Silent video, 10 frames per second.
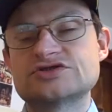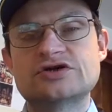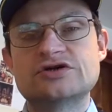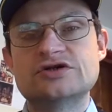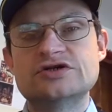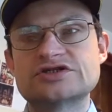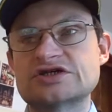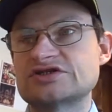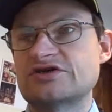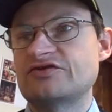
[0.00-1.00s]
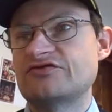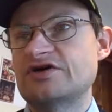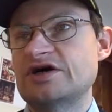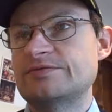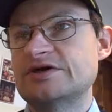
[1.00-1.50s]
So you can use that stuff in your
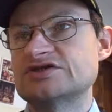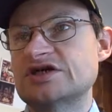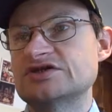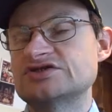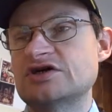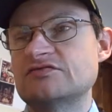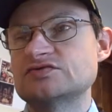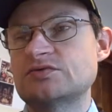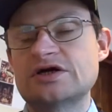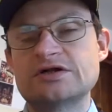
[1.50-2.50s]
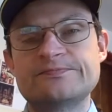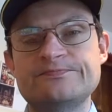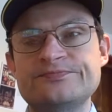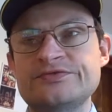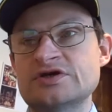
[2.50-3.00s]
fireplace and your stove as well.
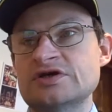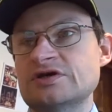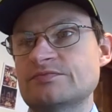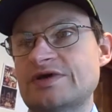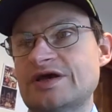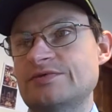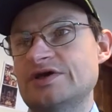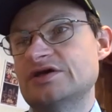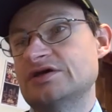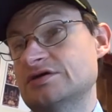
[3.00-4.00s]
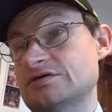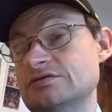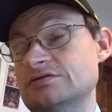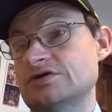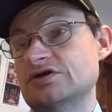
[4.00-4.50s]
Maybe
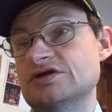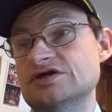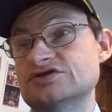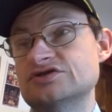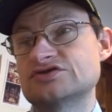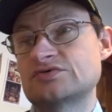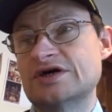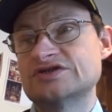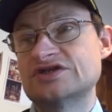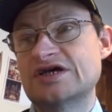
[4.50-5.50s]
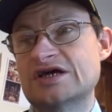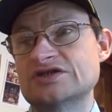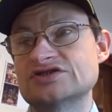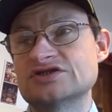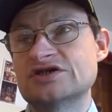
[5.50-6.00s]
you'd need to use twice
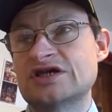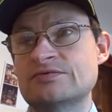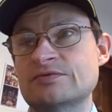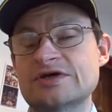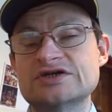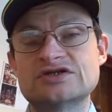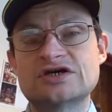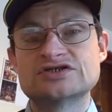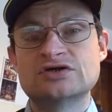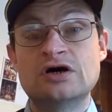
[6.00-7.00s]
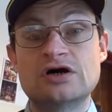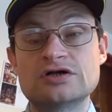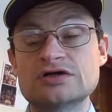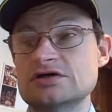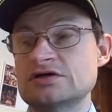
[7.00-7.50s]
again to keep your place nice and
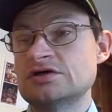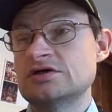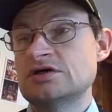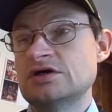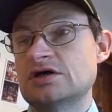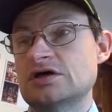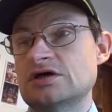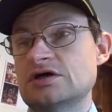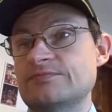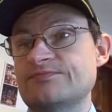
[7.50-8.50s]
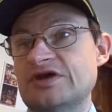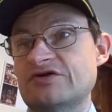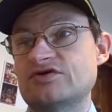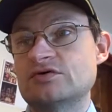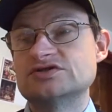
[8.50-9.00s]
hot
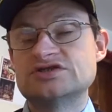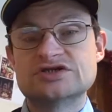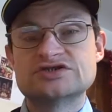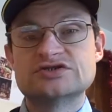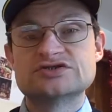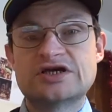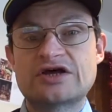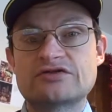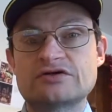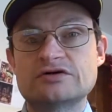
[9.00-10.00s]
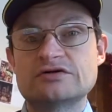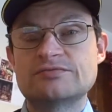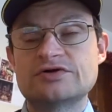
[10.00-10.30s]
if you were just using ethanol.